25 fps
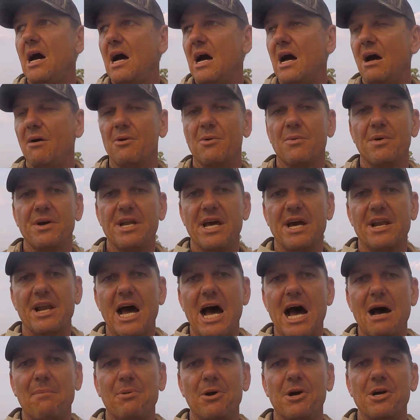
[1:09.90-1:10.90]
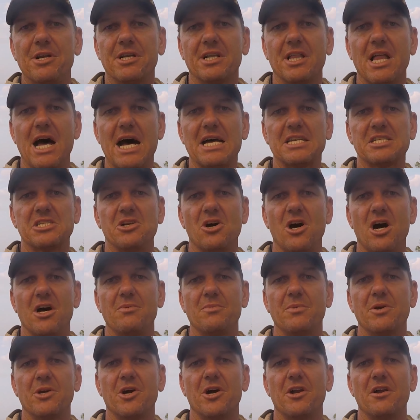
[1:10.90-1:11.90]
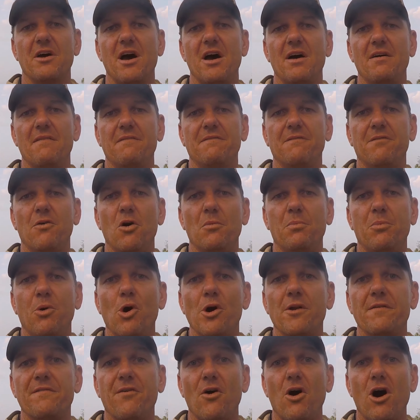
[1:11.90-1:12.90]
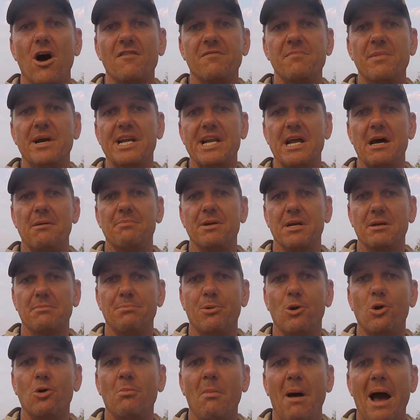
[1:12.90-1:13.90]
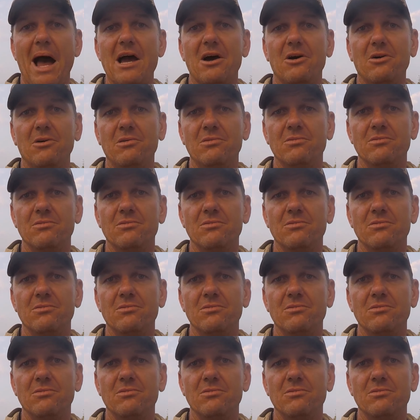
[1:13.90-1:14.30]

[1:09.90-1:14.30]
We went out harpooning last night and we got a 4.5 metre big bull male.